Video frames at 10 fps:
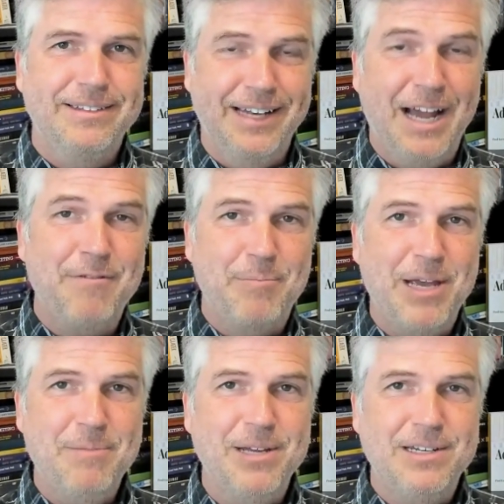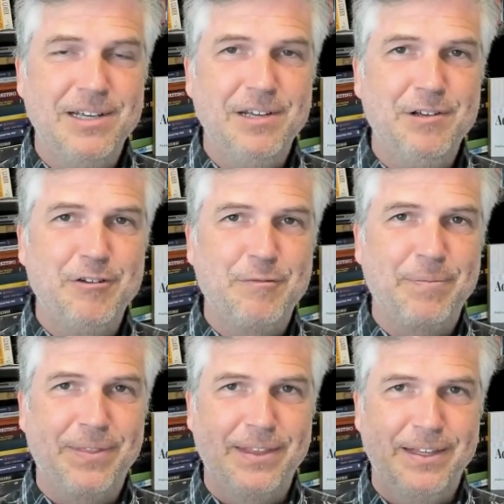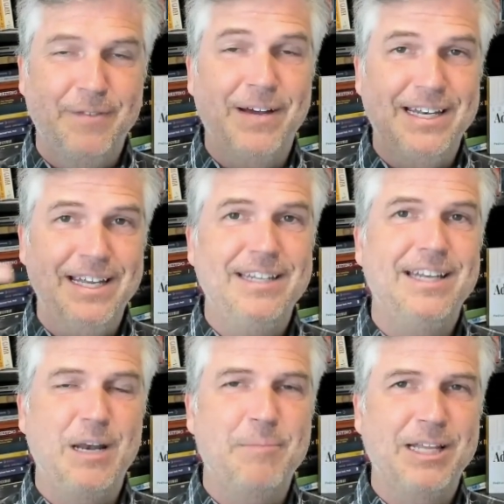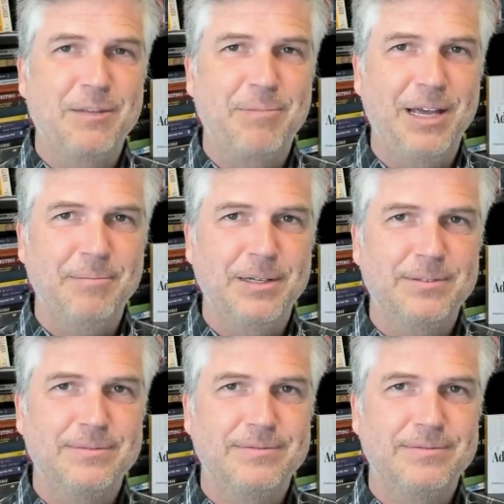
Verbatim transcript: did I have a payment due? If I did, did I make the payment?